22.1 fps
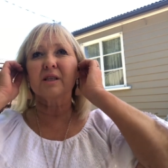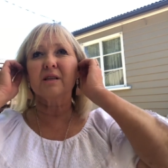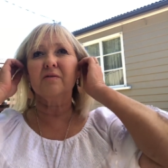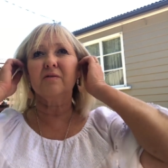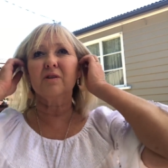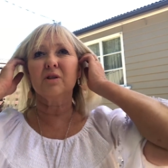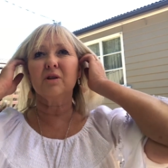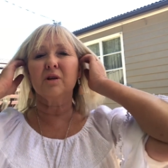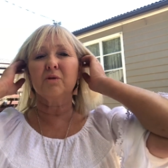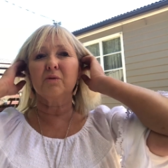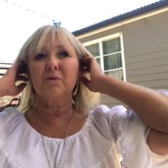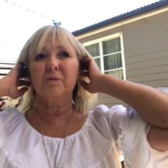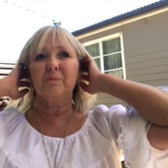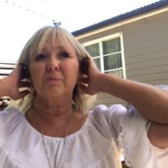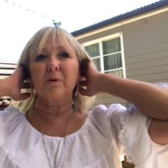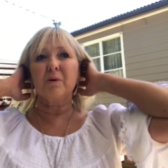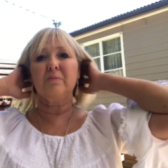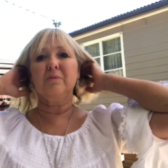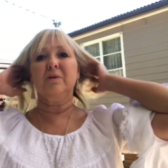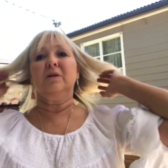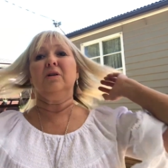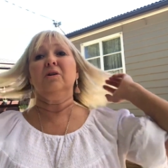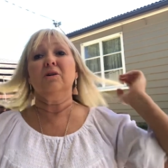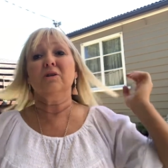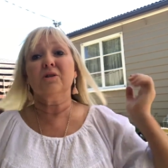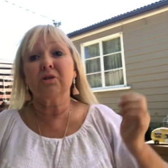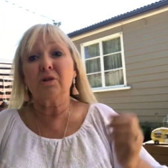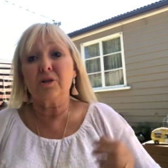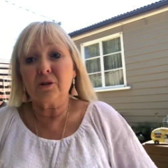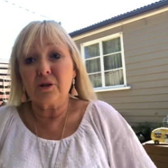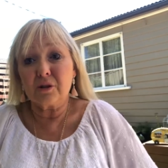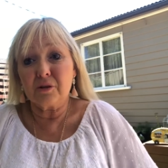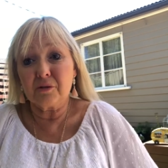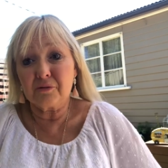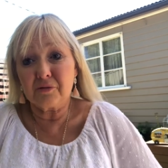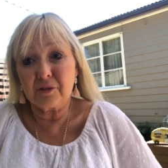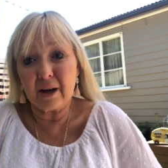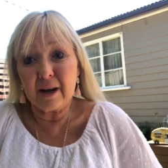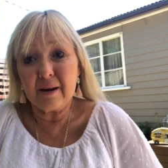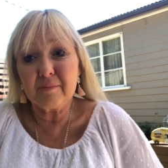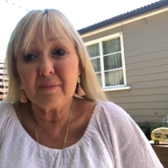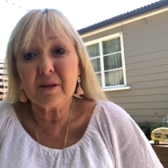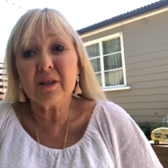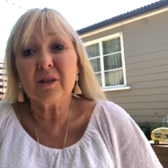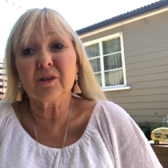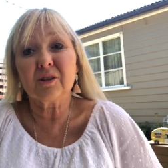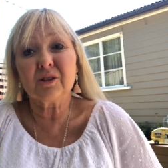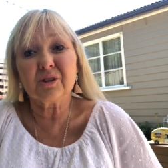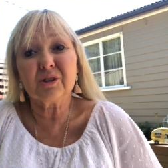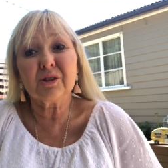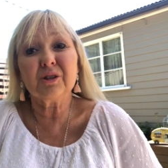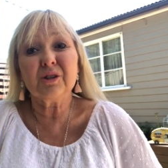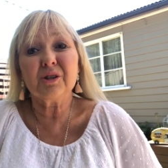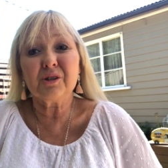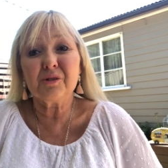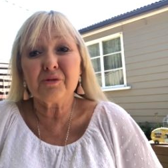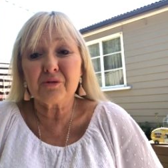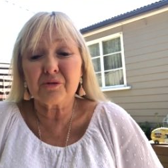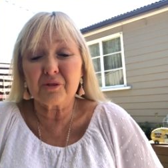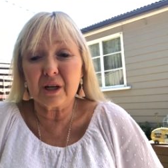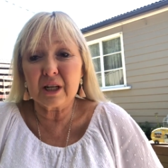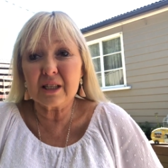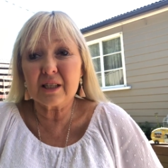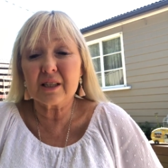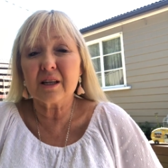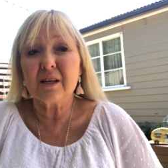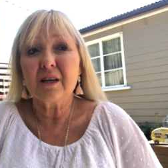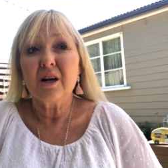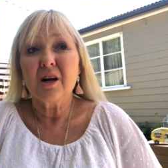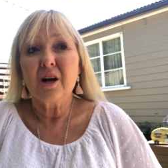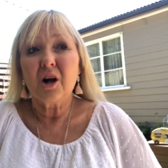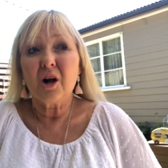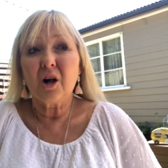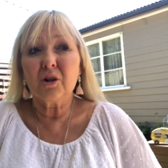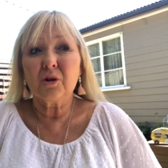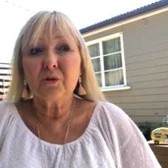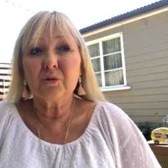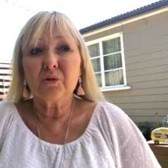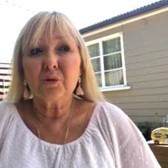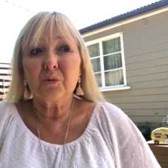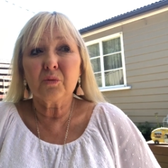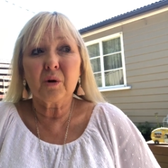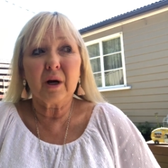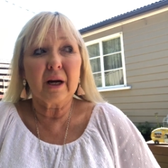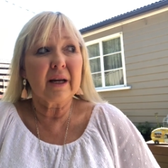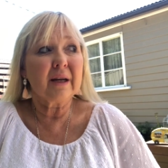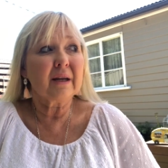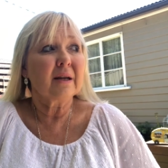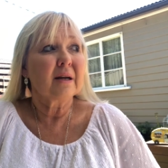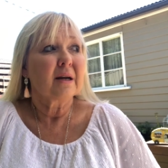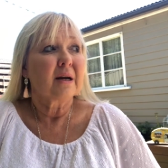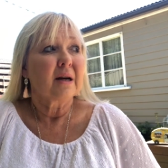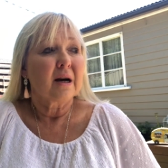Even though we probably lost a lot of family, lost a lot of friends along the way,